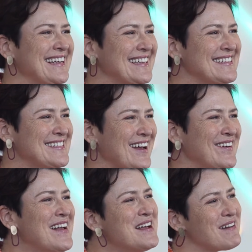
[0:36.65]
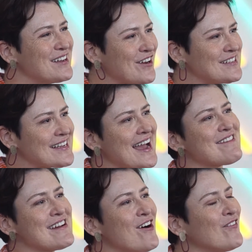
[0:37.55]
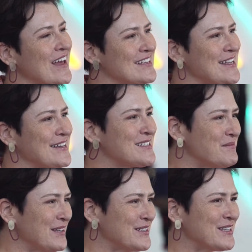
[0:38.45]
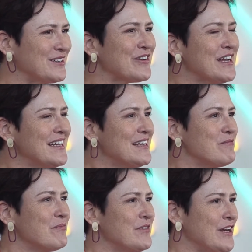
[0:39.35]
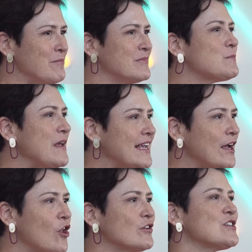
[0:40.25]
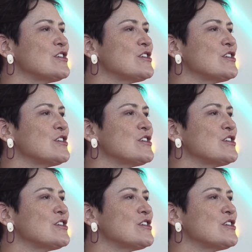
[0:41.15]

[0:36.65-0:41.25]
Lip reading: But I try to carry on that sentiment of speaking a lot to